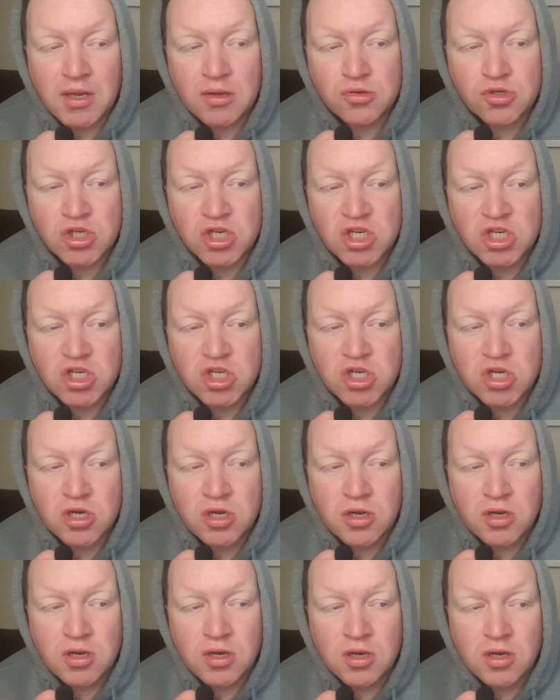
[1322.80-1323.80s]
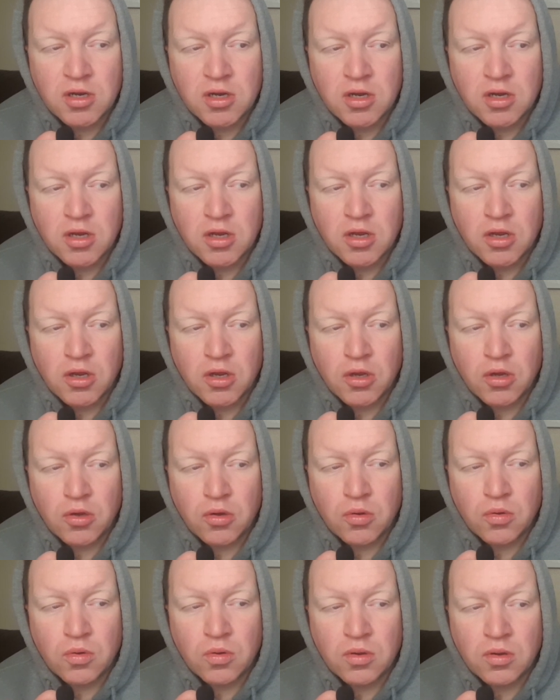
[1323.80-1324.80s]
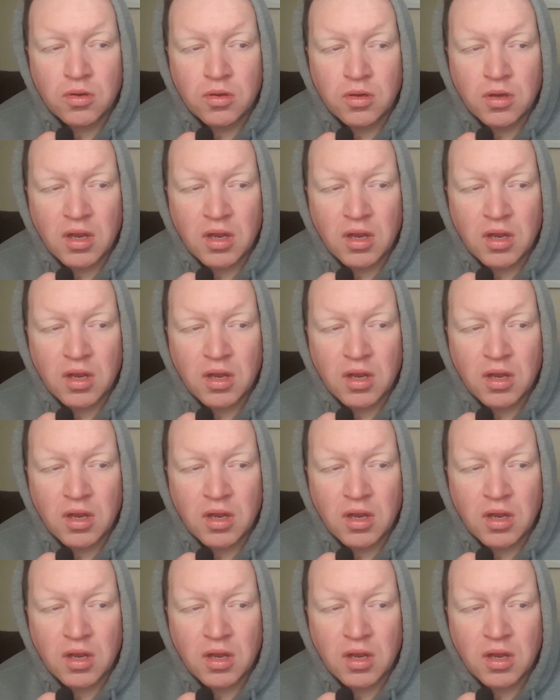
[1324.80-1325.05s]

Miocinch, who